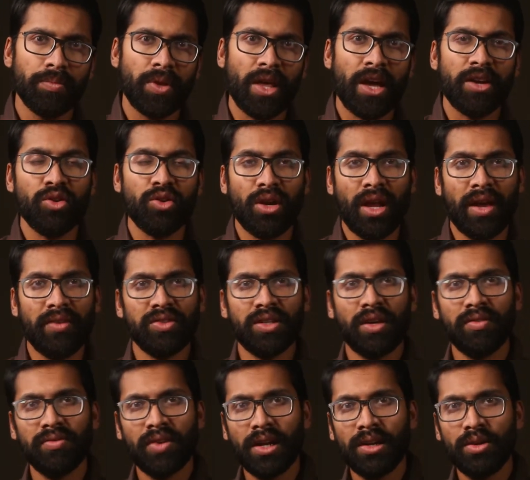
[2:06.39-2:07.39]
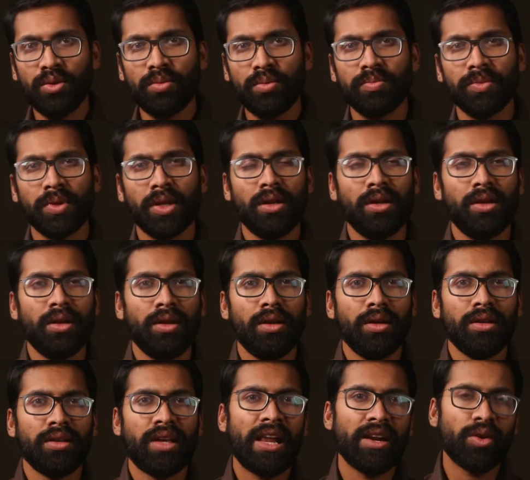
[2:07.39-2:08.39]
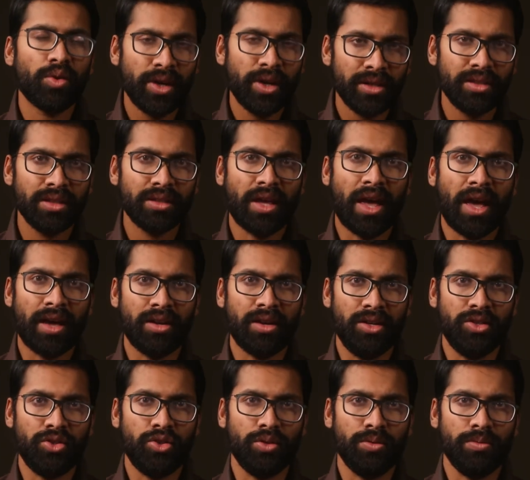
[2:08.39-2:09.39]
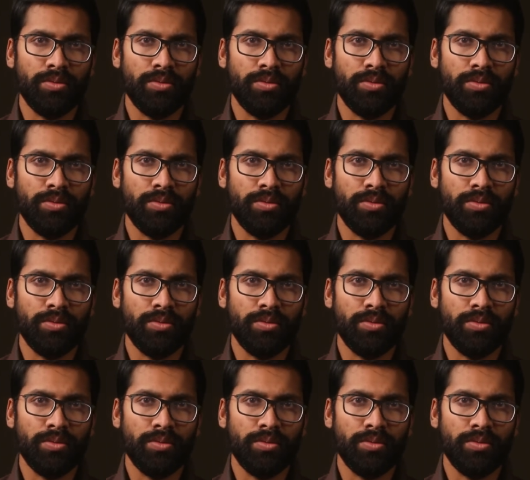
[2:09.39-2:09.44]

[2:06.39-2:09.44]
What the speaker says: and your lifetime value, calculate the CAC ratio.